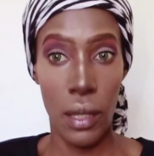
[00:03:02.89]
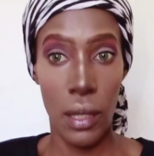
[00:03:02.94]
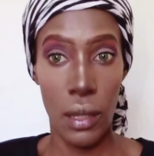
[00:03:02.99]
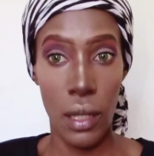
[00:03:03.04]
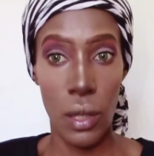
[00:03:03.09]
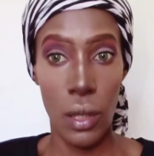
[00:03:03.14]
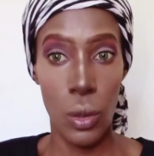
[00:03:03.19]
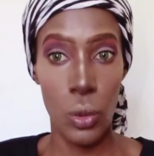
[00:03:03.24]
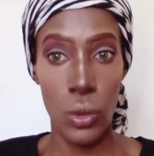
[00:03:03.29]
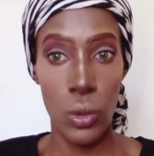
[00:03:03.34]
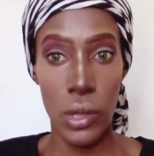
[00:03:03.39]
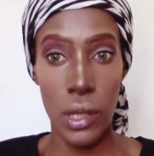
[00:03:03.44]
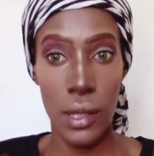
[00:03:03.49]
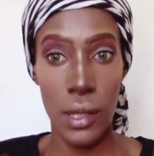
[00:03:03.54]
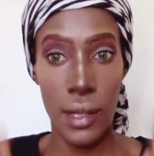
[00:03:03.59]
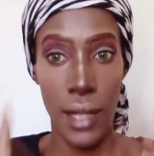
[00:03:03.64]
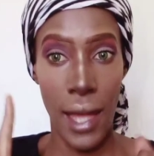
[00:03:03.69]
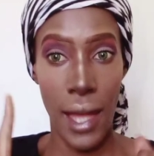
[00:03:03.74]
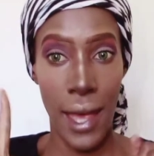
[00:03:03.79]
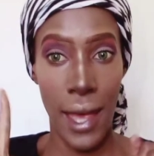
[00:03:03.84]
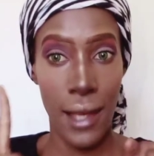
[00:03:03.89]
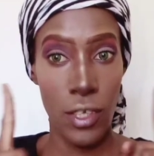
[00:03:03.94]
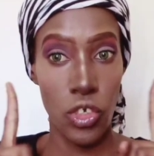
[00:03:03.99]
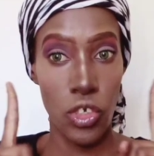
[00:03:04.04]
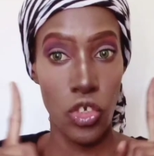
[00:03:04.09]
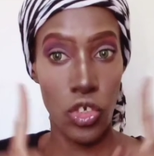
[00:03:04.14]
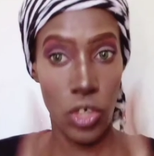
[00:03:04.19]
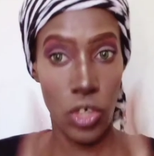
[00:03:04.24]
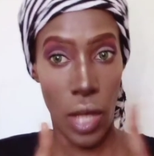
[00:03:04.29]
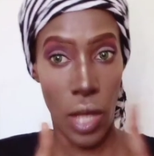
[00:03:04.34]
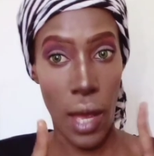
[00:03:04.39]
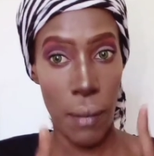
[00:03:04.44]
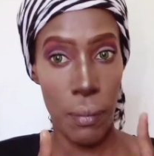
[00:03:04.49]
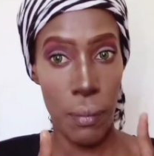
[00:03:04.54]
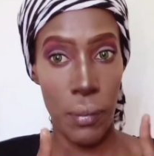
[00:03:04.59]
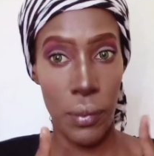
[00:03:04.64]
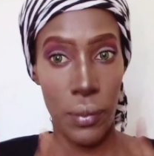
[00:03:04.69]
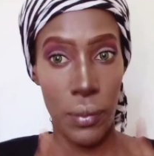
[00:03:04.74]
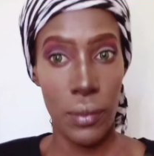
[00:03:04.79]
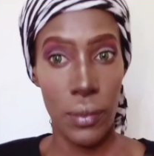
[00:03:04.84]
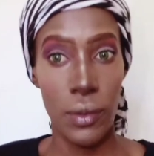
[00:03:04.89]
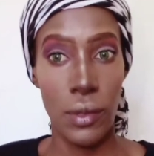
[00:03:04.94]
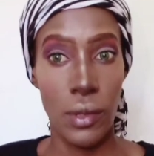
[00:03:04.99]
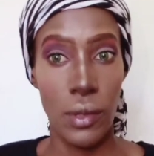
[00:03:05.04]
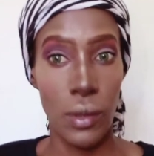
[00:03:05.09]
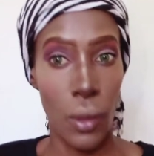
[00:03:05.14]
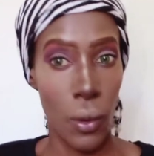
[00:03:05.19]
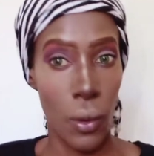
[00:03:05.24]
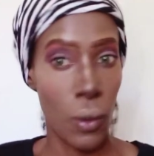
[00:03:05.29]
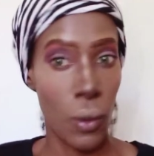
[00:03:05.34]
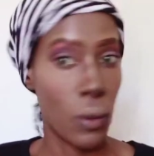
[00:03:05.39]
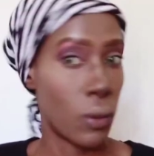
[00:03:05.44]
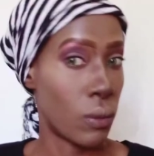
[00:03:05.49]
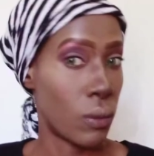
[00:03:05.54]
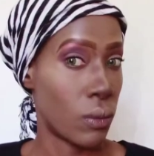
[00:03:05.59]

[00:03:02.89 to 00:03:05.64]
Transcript: The nose is like sharp, so